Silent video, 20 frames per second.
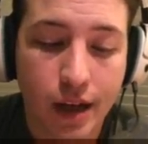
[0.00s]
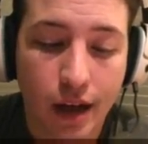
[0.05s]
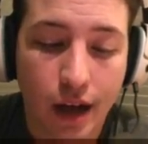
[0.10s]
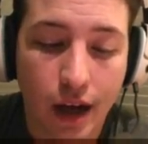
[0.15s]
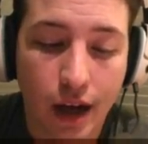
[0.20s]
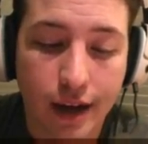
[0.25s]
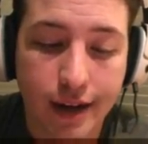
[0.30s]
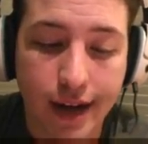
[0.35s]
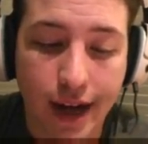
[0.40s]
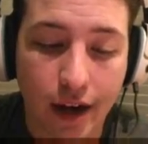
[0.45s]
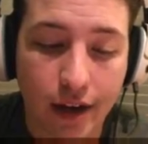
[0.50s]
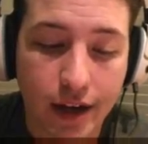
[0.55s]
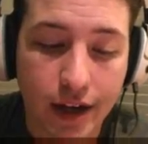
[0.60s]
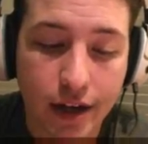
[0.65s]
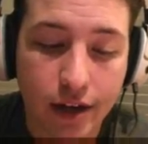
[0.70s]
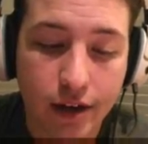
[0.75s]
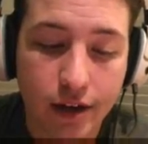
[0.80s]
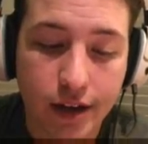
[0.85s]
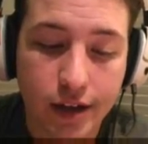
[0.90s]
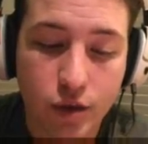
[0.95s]
Now
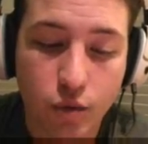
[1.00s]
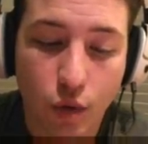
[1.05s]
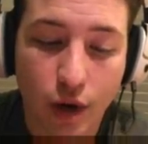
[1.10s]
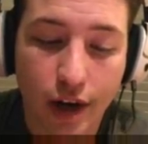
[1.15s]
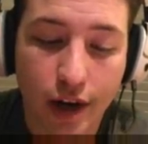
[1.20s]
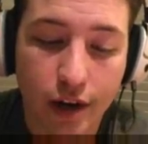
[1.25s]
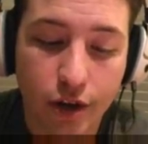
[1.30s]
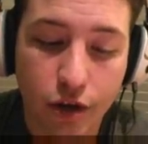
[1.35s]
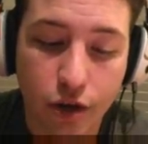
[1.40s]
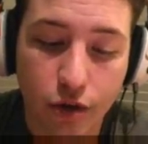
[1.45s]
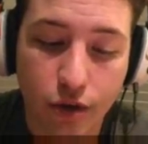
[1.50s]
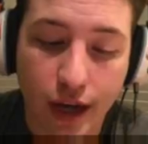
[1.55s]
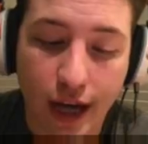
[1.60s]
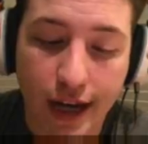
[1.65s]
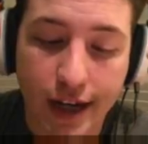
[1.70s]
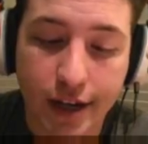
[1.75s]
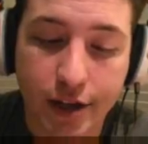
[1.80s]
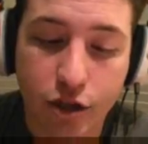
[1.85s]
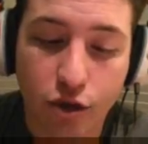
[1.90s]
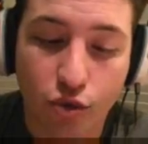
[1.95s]
here is where you
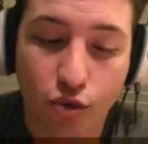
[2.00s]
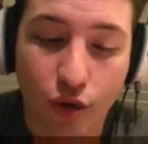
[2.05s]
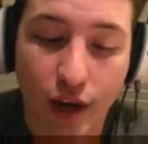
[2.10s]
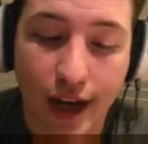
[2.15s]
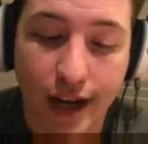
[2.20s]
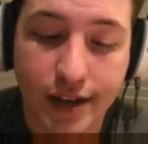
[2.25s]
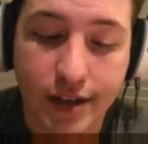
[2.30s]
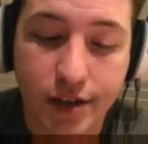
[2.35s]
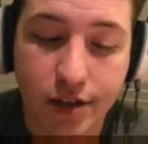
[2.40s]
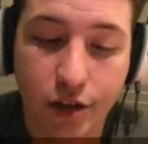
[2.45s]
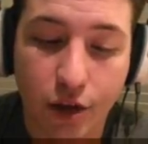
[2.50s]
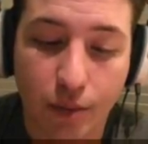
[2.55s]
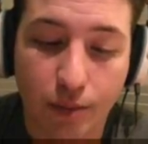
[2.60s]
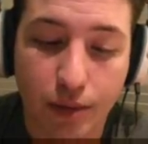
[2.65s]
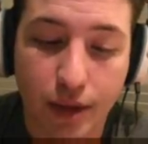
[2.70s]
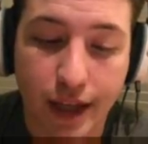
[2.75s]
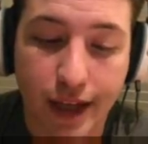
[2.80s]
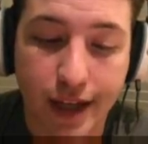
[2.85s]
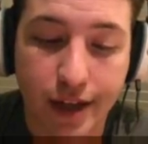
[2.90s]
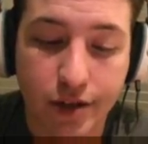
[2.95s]
kind of direct your
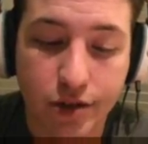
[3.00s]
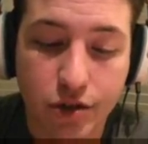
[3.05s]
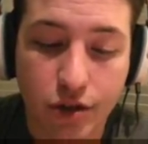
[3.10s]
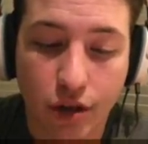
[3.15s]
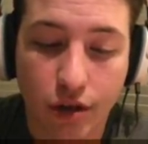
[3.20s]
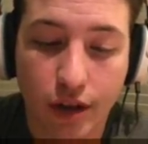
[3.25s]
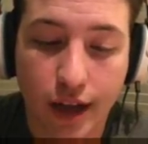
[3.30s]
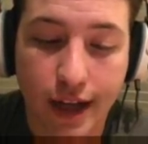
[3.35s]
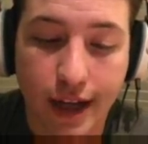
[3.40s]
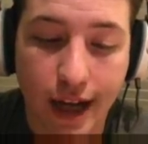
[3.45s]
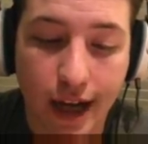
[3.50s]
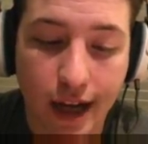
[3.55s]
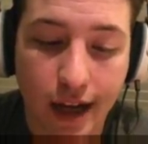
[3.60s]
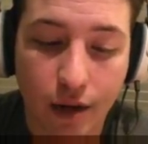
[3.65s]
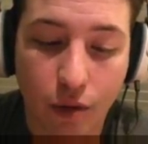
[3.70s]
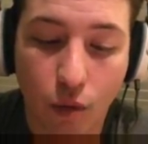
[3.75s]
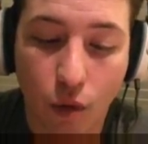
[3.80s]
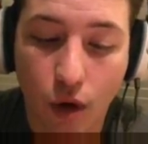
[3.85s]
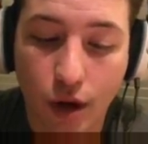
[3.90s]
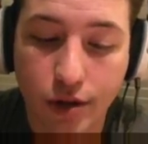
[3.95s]
players. So like
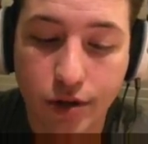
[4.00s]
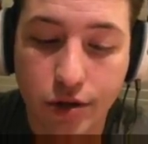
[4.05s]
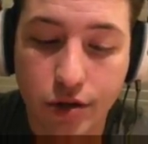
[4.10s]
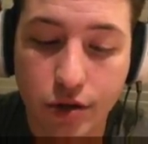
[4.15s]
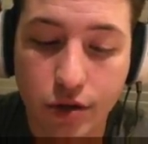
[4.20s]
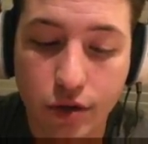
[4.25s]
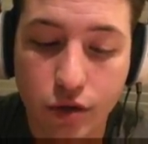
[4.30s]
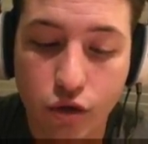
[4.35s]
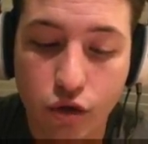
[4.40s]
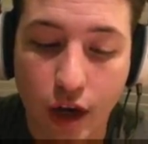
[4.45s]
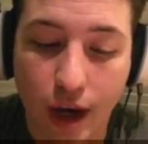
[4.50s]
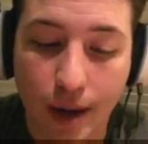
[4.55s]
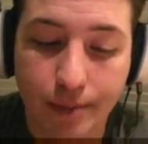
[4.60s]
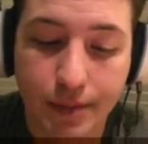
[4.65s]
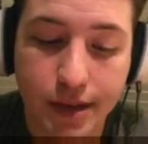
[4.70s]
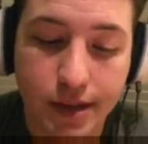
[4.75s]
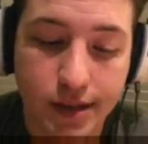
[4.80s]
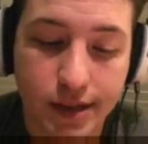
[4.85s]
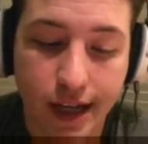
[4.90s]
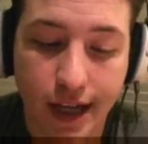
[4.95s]
I want to drop
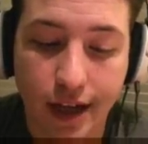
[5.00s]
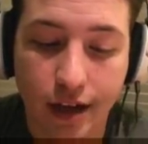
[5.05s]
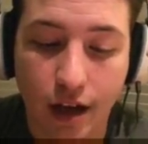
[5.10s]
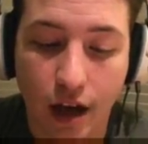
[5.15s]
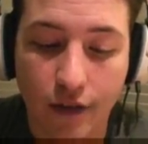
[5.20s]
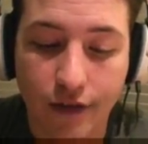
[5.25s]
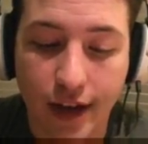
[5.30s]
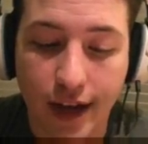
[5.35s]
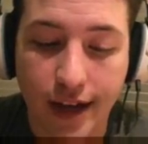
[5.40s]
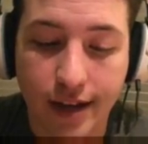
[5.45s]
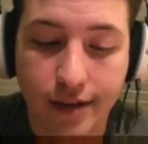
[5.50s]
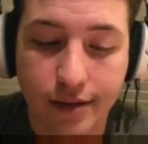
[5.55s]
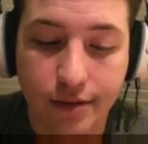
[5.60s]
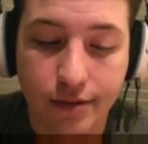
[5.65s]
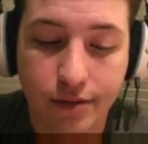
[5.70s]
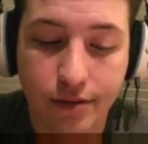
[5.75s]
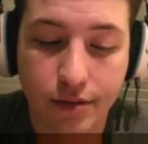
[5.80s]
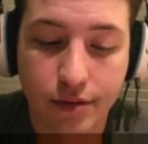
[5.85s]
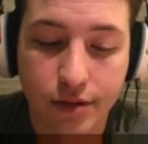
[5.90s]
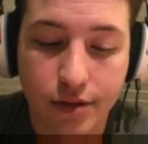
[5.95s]
this tank off. I had
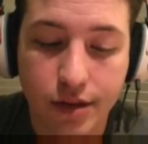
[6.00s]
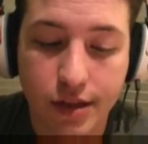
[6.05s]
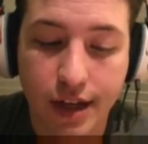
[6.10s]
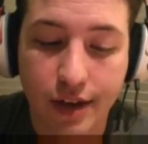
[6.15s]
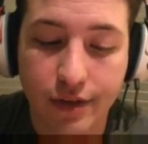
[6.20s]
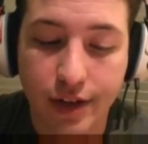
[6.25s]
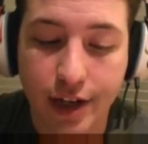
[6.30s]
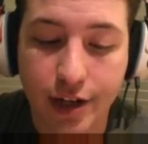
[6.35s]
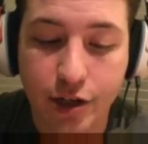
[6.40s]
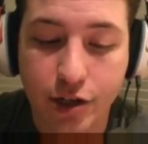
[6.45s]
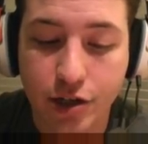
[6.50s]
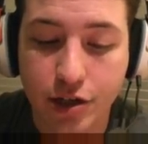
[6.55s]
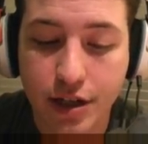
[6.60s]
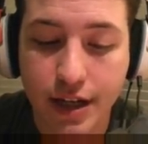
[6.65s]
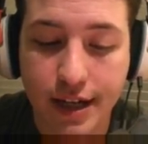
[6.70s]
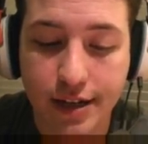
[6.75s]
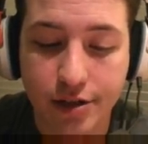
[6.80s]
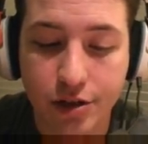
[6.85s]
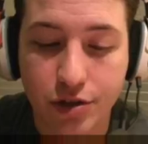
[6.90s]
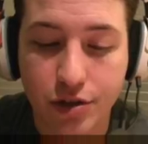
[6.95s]
7
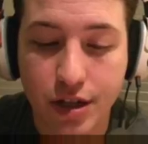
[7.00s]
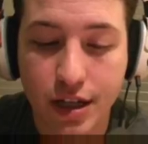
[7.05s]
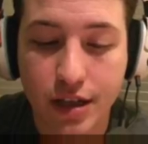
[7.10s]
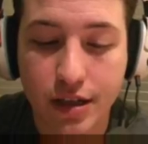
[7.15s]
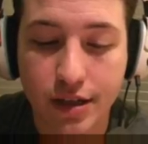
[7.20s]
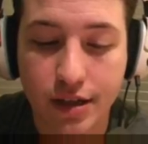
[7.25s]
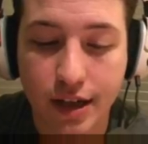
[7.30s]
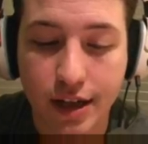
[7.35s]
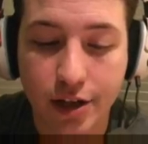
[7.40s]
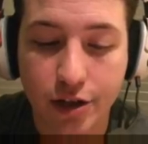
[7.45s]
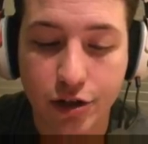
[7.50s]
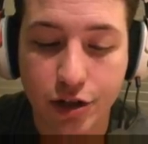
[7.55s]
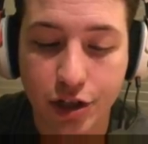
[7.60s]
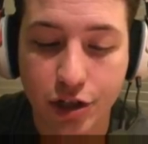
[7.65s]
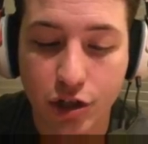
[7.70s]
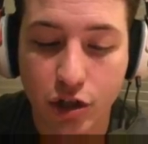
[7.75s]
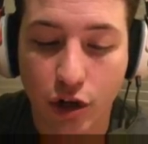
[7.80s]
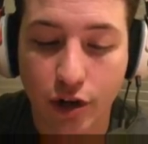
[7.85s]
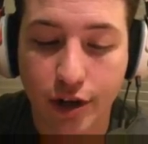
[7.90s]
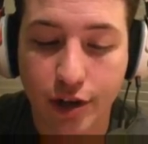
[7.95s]
energy, and you see the energy
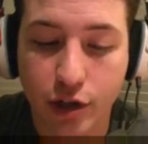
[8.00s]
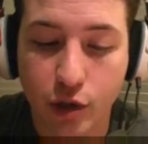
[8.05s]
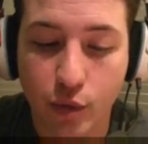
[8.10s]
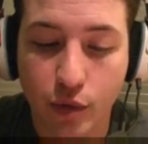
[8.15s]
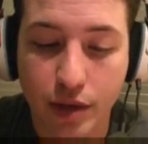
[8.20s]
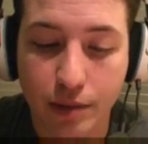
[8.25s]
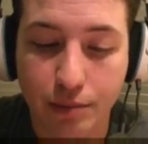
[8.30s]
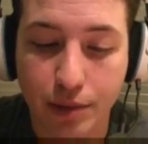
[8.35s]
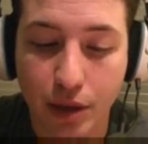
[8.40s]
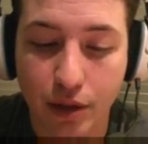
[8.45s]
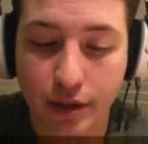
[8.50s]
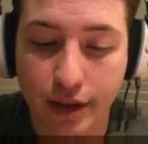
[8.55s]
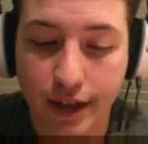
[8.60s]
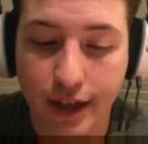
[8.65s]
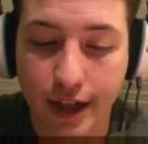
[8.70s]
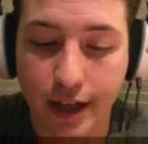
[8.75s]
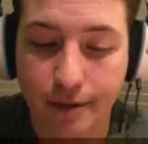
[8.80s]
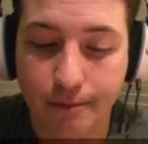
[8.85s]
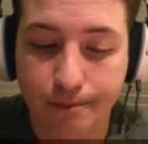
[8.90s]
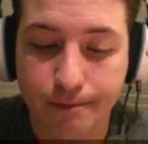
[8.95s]
starting to rebuild
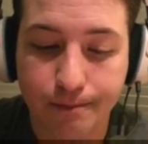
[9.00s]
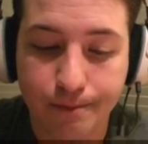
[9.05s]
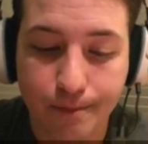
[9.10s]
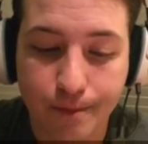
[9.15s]
again.